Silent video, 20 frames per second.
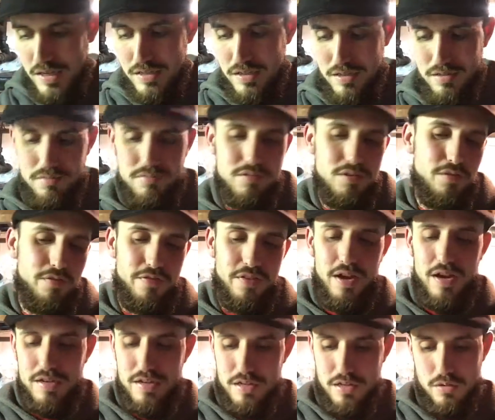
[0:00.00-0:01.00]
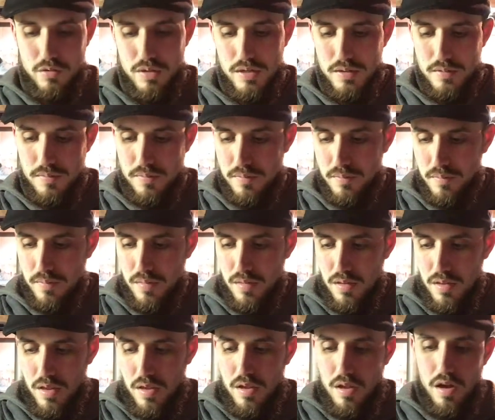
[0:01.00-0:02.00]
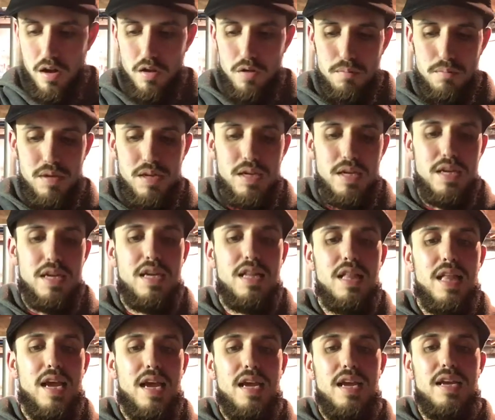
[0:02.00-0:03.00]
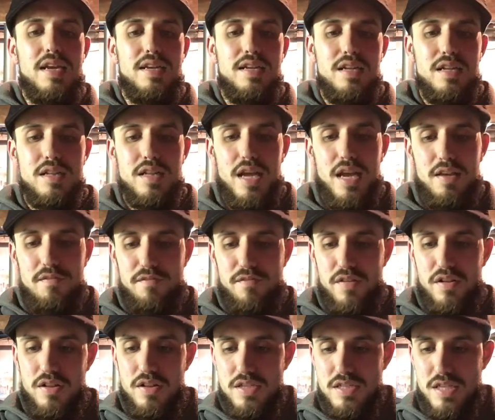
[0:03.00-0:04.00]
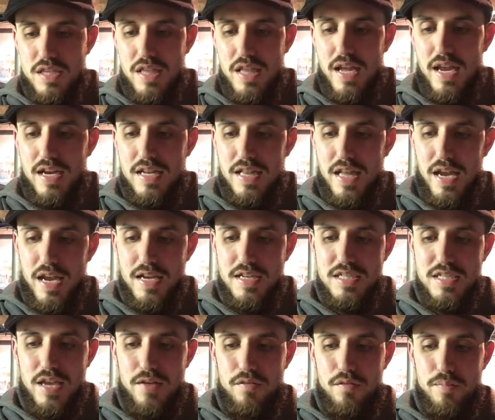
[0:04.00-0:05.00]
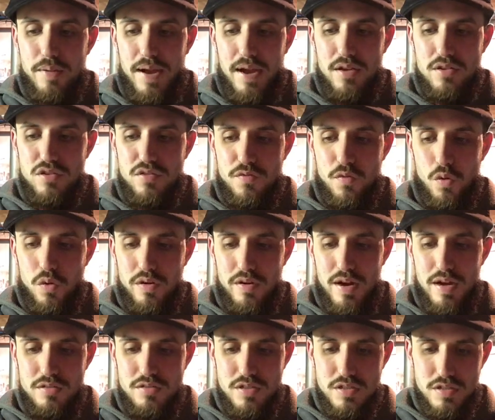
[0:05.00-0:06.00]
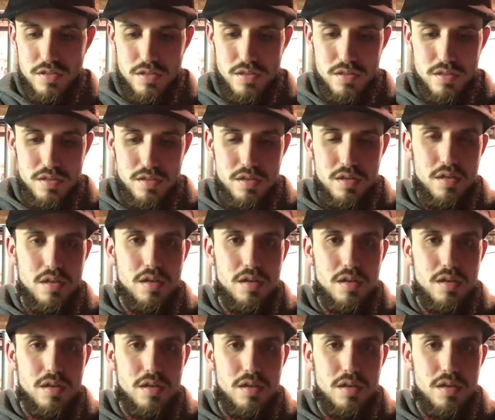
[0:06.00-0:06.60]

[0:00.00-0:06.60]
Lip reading: that you'll find anywhere. Oh, meet Elaine. Elaine Phyllis Lane, 7 pounds, 4 ounces.